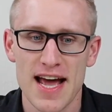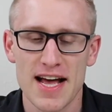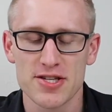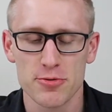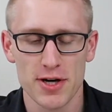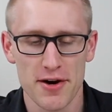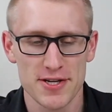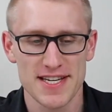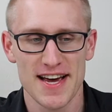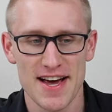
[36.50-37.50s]
And so when I
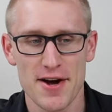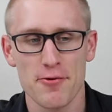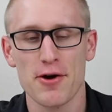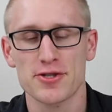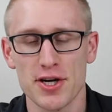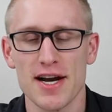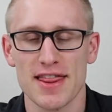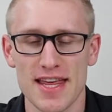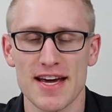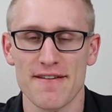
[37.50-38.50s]
was trying to
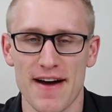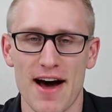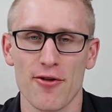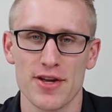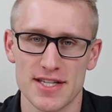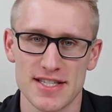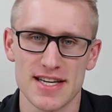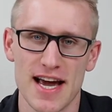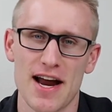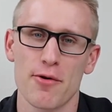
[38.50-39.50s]
think of how this
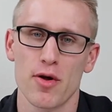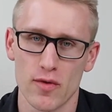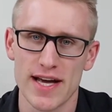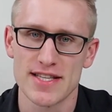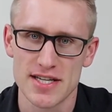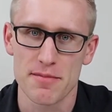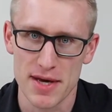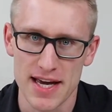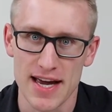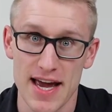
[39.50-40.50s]
kind of relates to
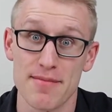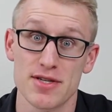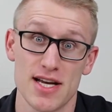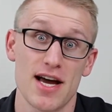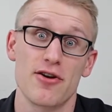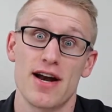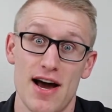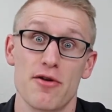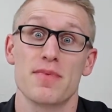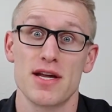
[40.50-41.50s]
being a game designer and how
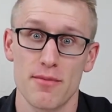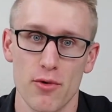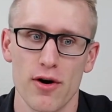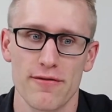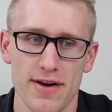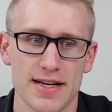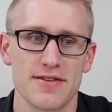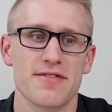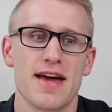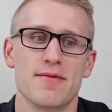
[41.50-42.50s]
to be a more
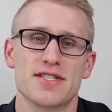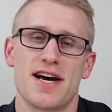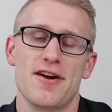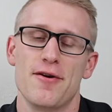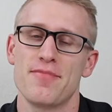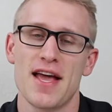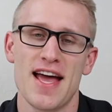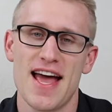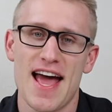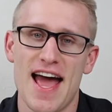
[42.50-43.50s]
effective game designer,
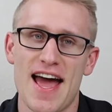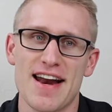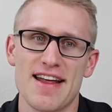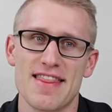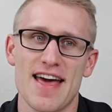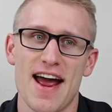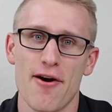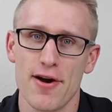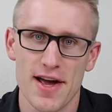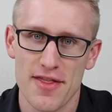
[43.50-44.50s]
and the
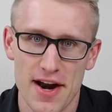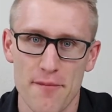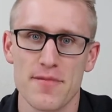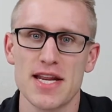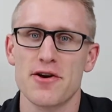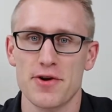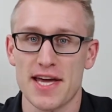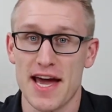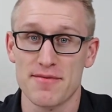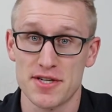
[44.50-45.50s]
area that immediately
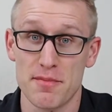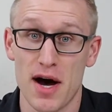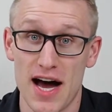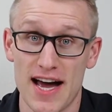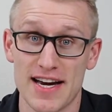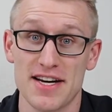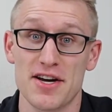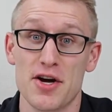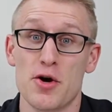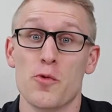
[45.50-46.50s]
came to mind
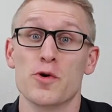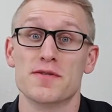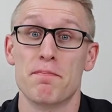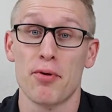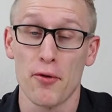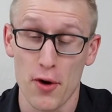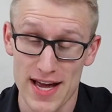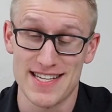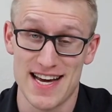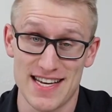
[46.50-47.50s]
was
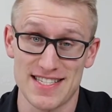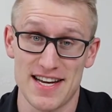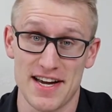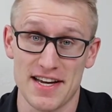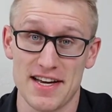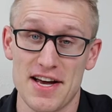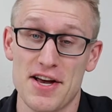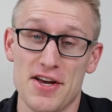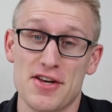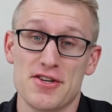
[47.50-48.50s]
playtesting.
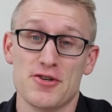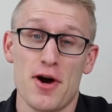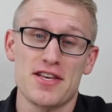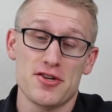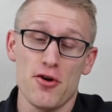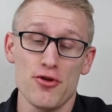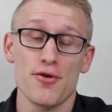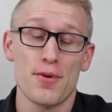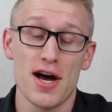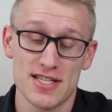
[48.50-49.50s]
So as you go through the
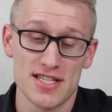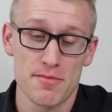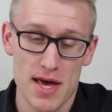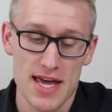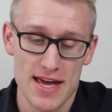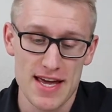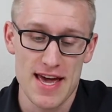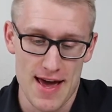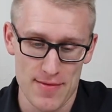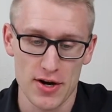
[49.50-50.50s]
process of making a
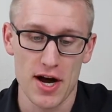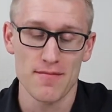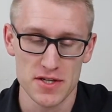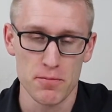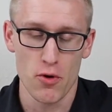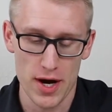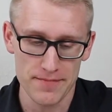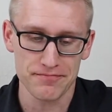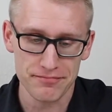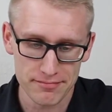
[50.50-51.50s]
game, there comes a point